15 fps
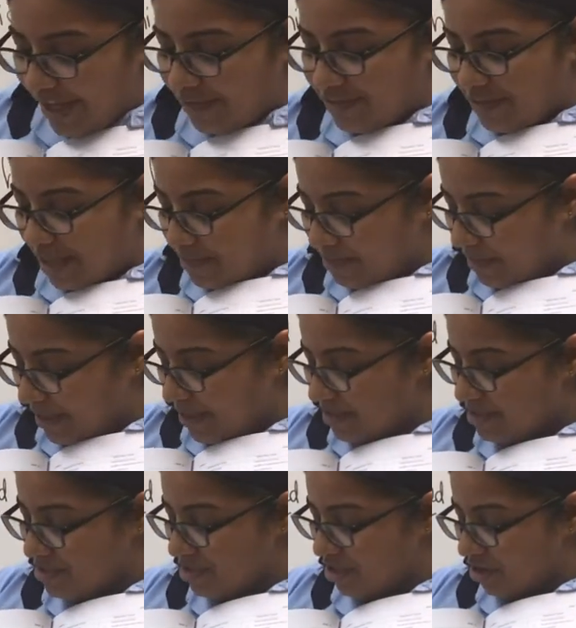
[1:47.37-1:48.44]

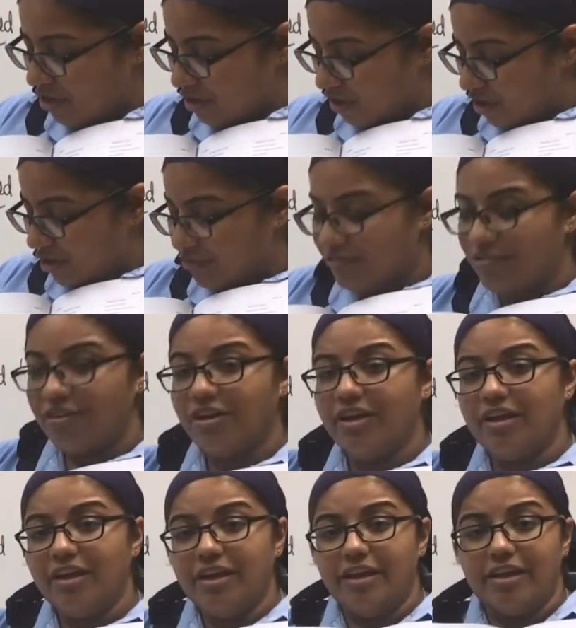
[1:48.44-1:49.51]
examples of
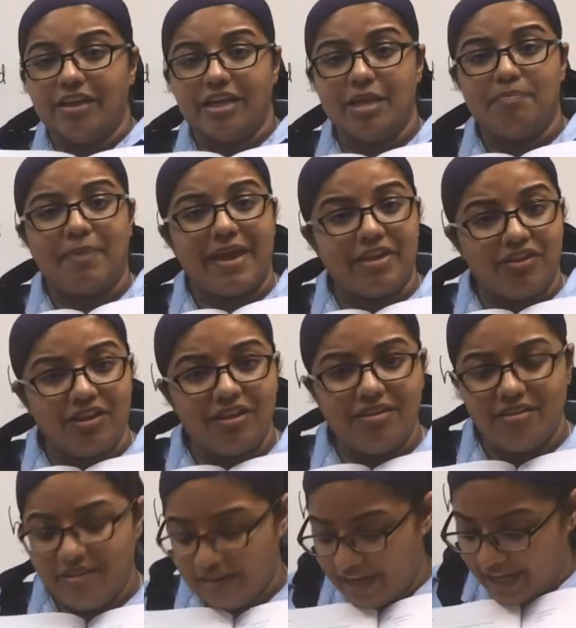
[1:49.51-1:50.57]

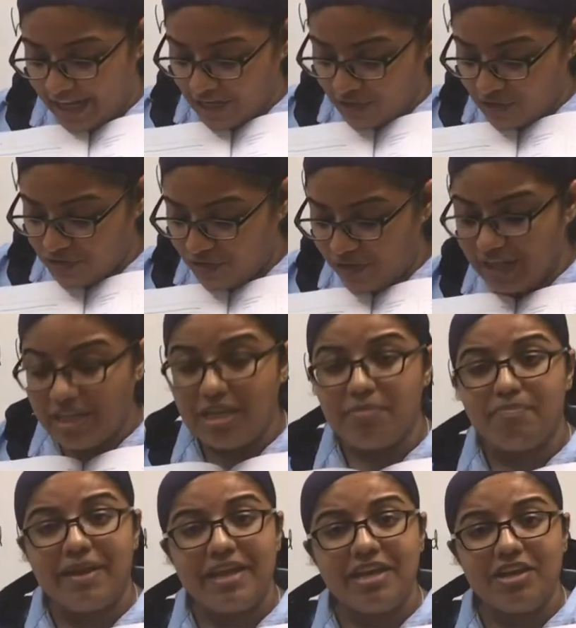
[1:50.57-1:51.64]
dependent and also
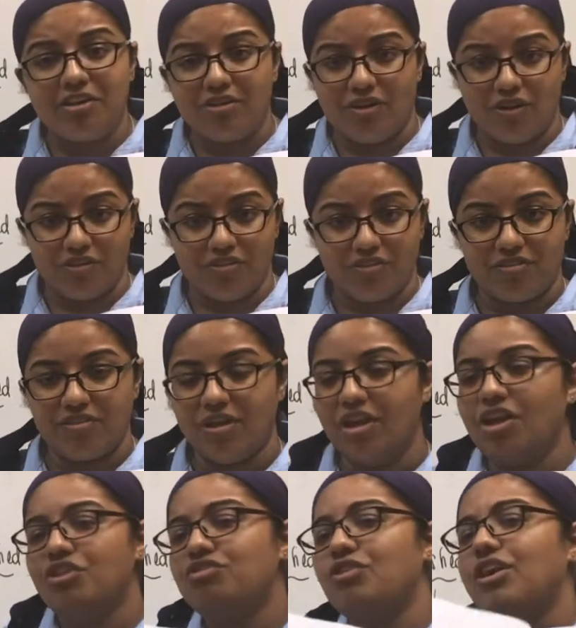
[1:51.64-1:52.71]
independent clauses.
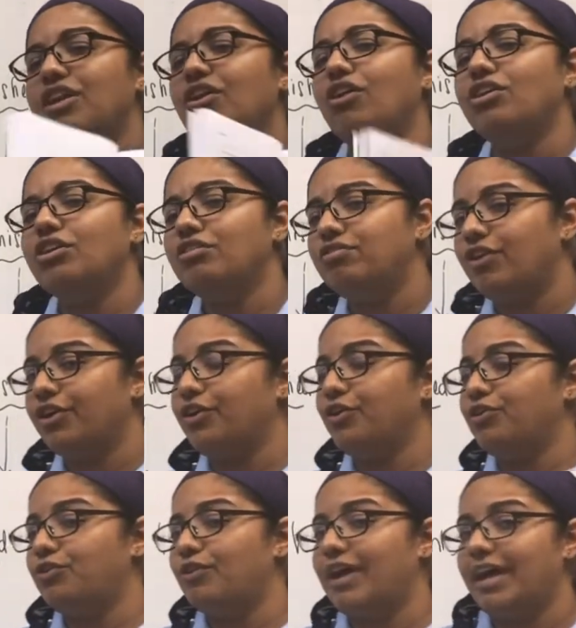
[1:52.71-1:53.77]
So in order for
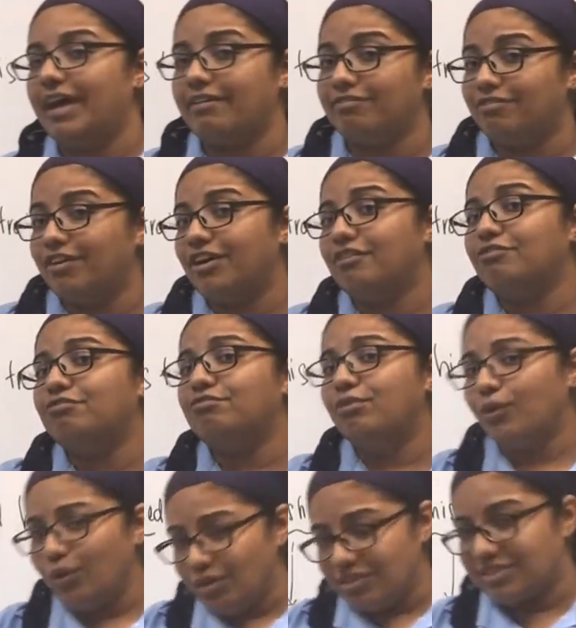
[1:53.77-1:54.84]
you to have a
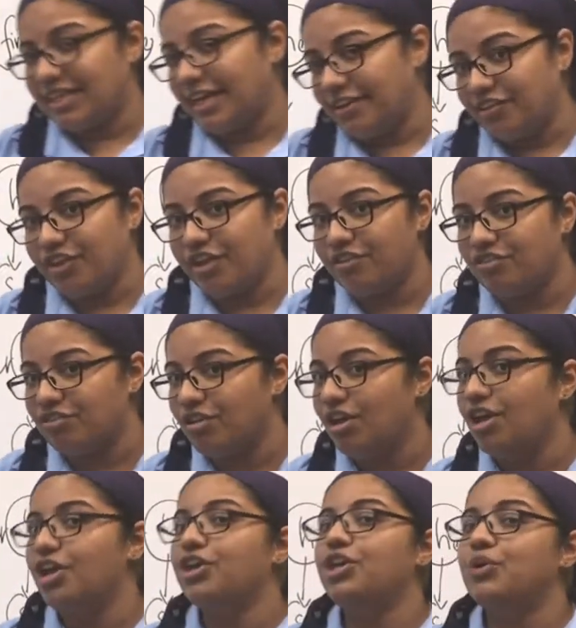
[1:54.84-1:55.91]
full sentence,
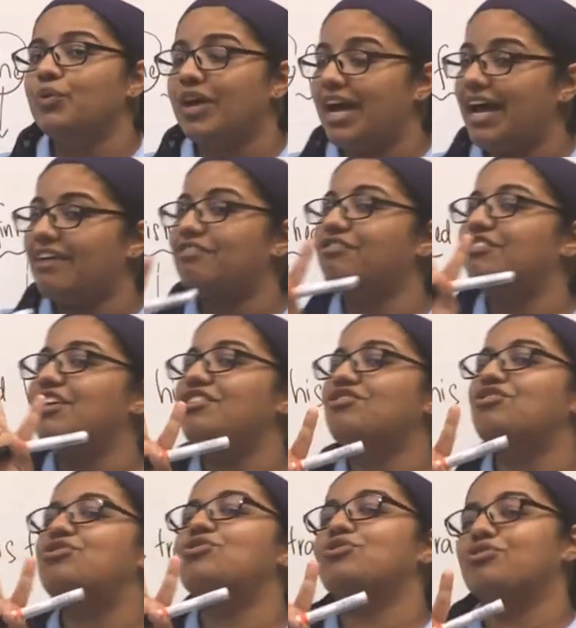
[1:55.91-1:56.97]
you will have
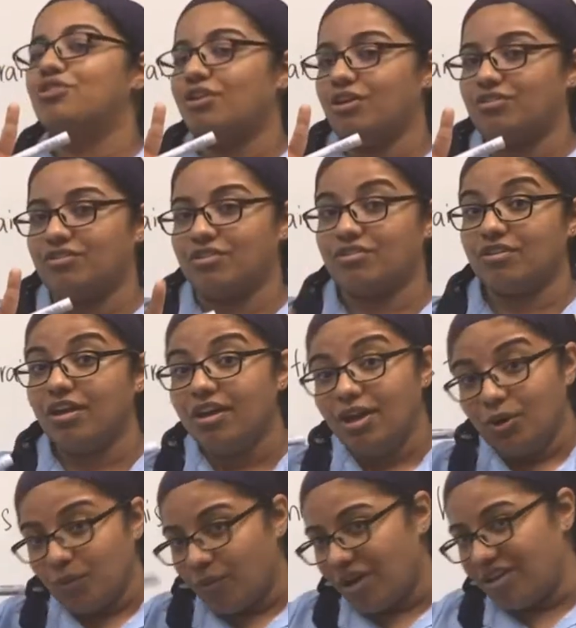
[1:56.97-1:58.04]
these two clauses.
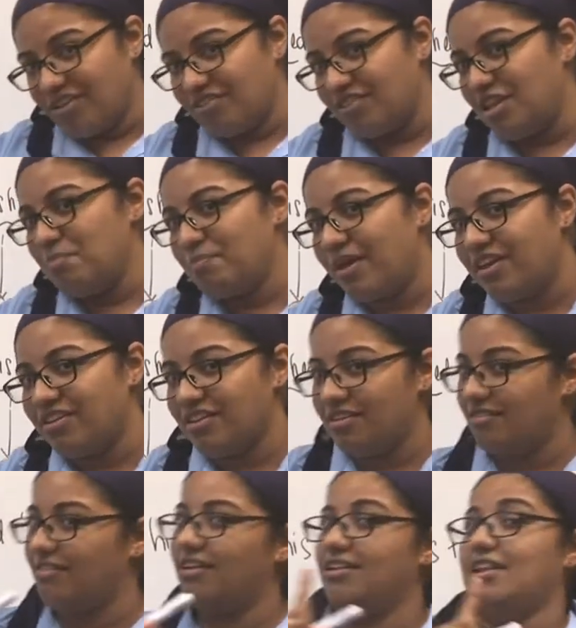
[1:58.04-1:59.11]
One is
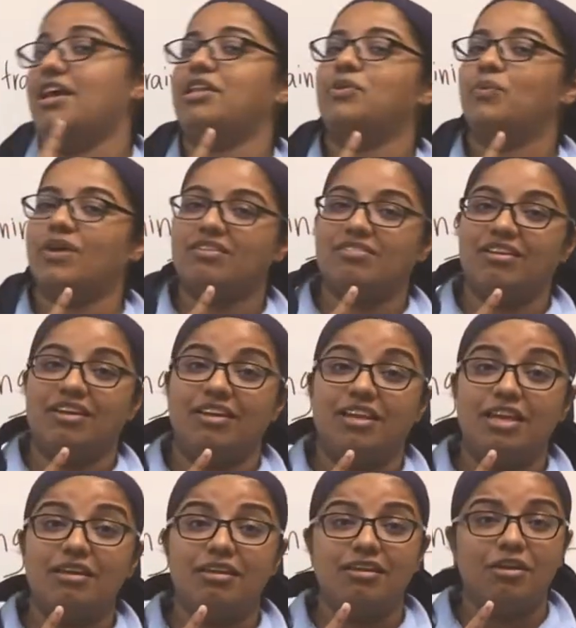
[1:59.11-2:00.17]
dependent, another was
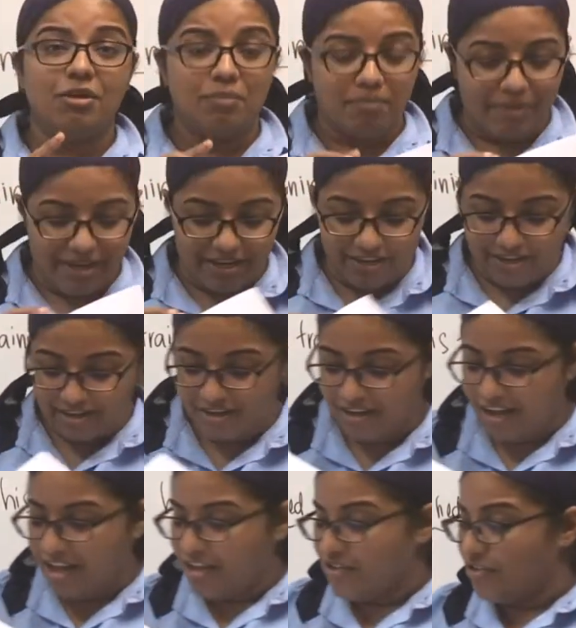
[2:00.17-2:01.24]
independent.
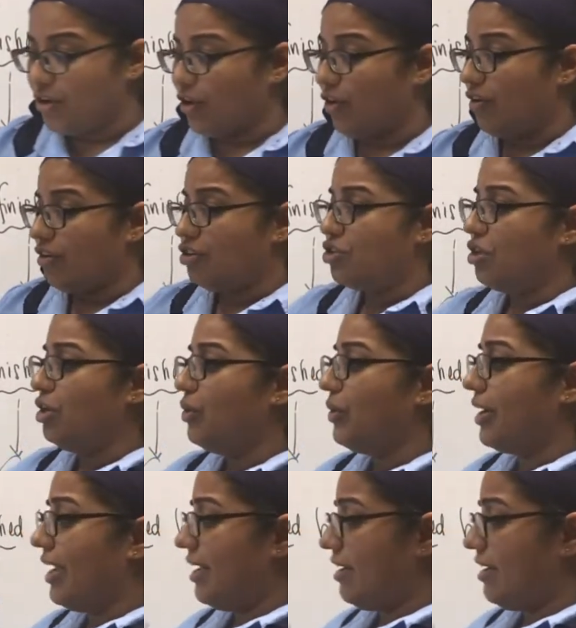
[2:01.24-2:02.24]
So to look